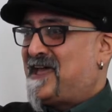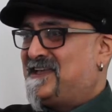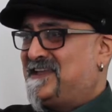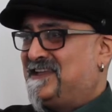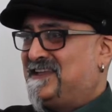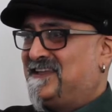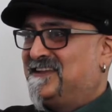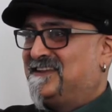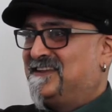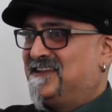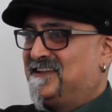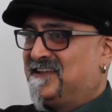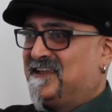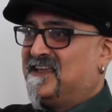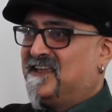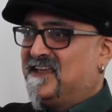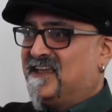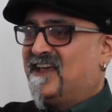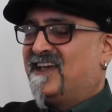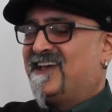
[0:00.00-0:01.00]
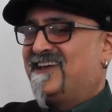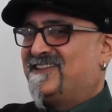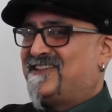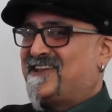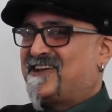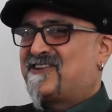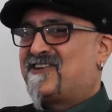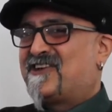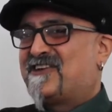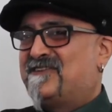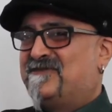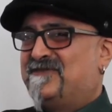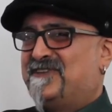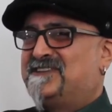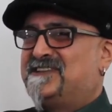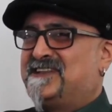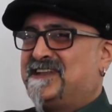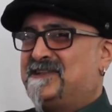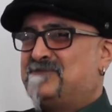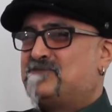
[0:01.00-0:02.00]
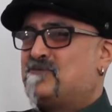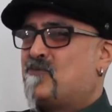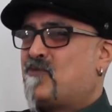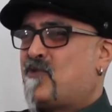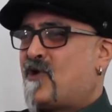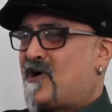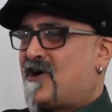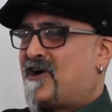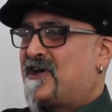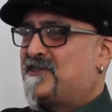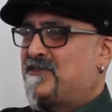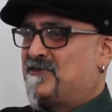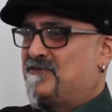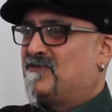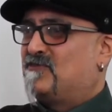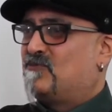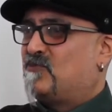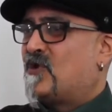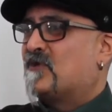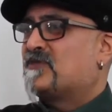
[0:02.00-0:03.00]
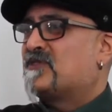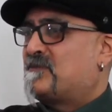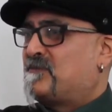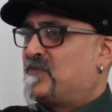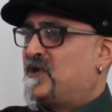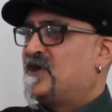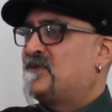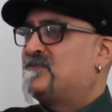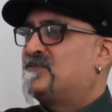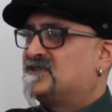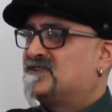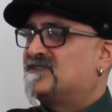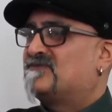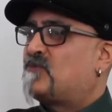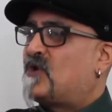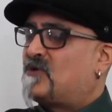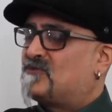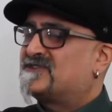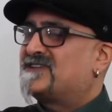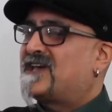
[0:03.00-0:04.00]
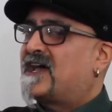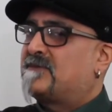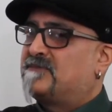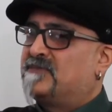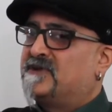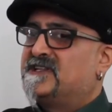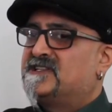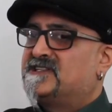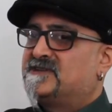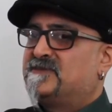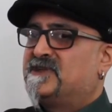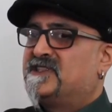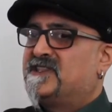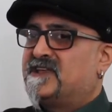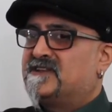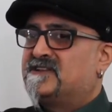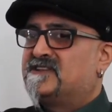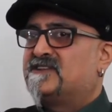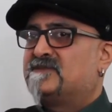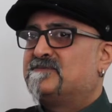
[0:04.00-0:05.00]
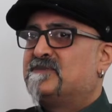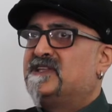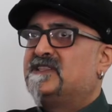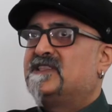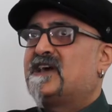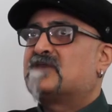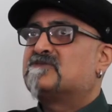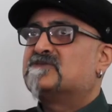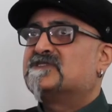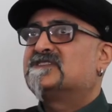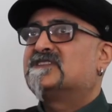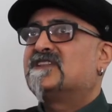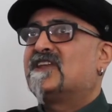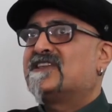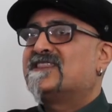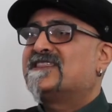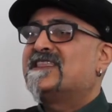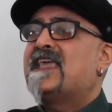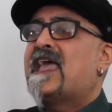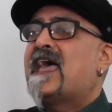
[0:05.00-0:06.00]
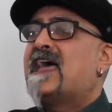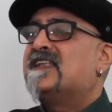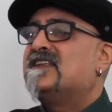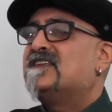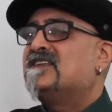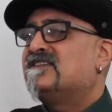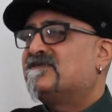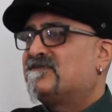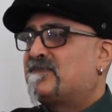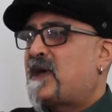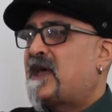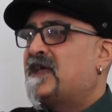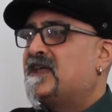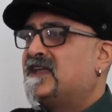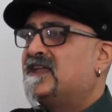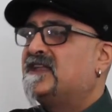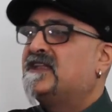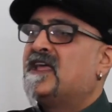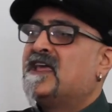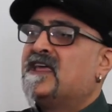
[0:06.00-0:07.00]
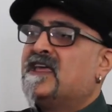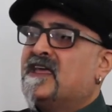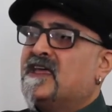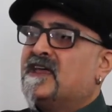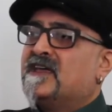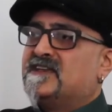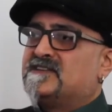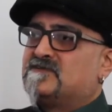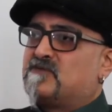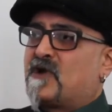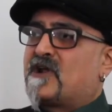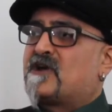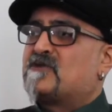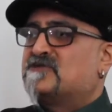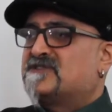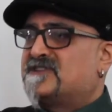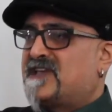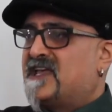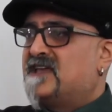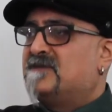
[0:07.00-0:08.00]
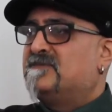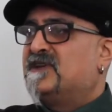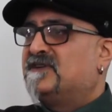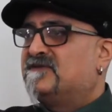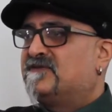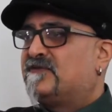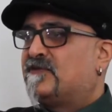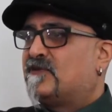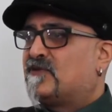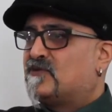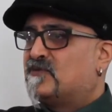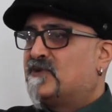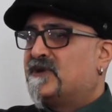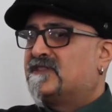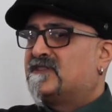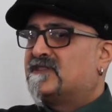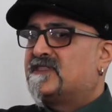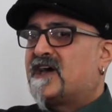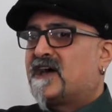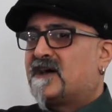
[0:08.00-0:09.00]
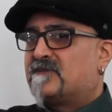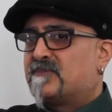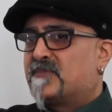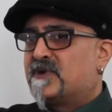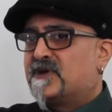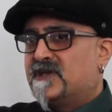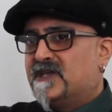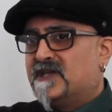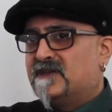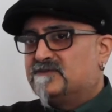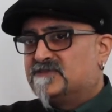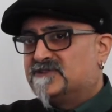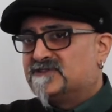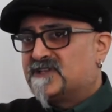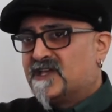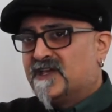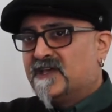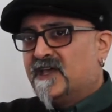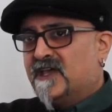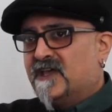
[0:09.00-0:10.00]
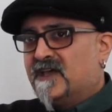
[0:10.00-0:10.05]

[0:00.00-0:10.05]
pain, and that kind of fitted in what the purpose of what was happening to me then. To me, that was like the end of pain is what I was aiming for with that. But it was